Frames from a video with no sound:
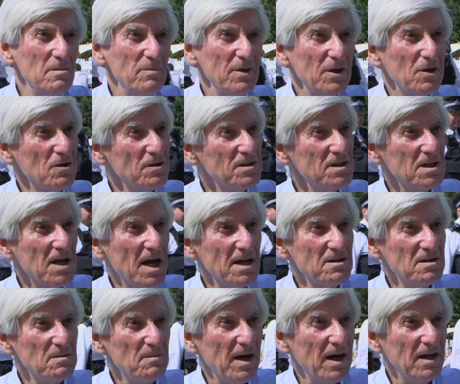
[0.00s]
because it
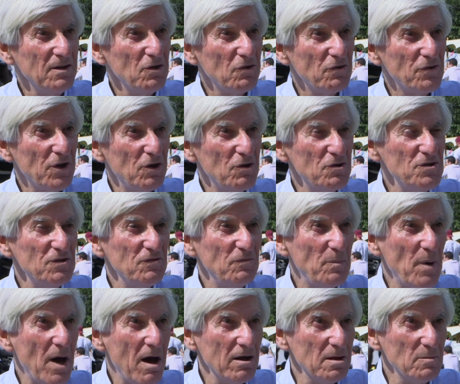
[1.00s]
undermined the authority
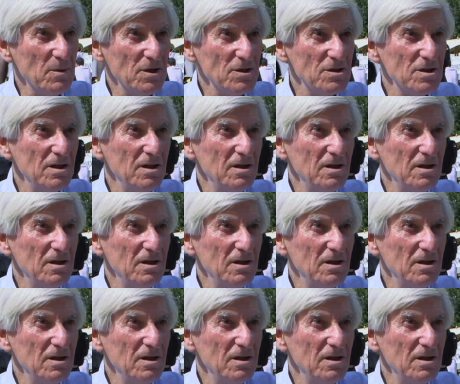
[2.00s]
of Parliament.